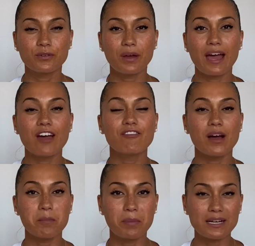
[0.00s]
have
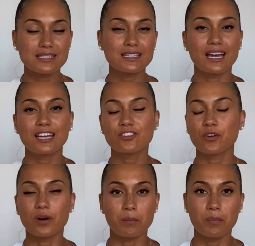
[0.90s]
a basket or
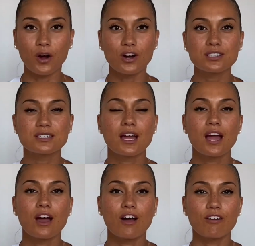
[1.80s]
a box
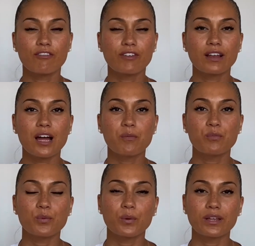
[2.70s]
fill up
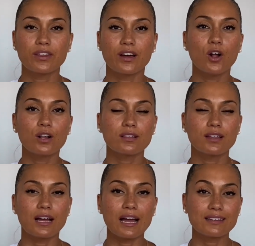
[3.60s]
with all
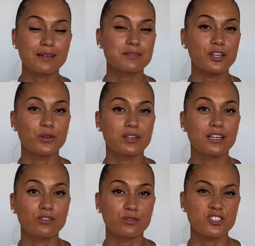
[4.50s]
the items that you
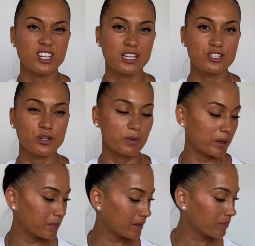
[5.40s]
need to change your
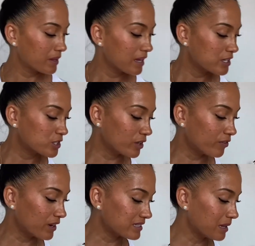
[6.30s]
baby. So
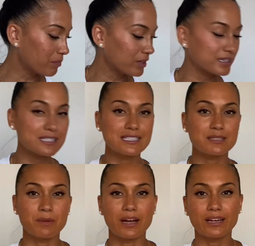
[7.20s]
for example, this is
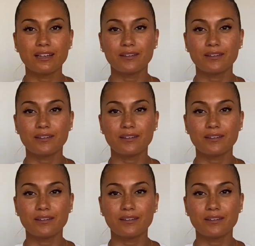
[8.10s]
mine.